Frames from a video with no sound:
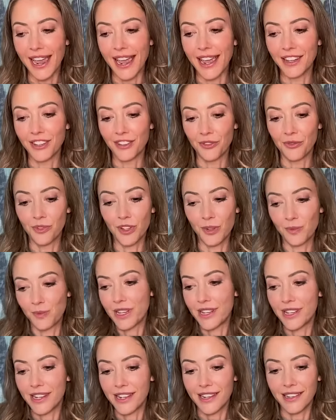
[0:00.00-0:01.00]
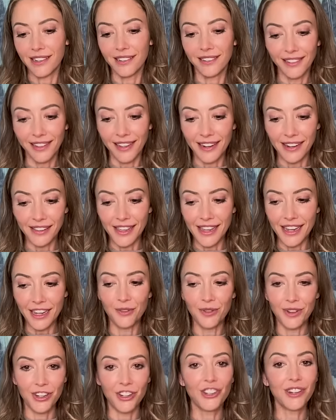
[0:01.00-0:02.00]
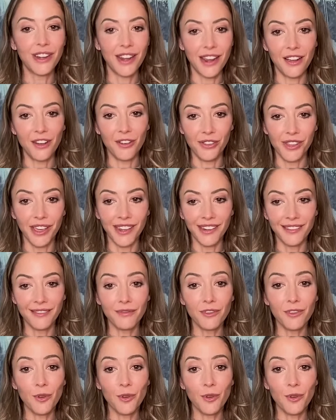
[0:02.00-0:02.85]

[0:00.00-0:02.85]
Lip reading: And so we're speaking in a language now that,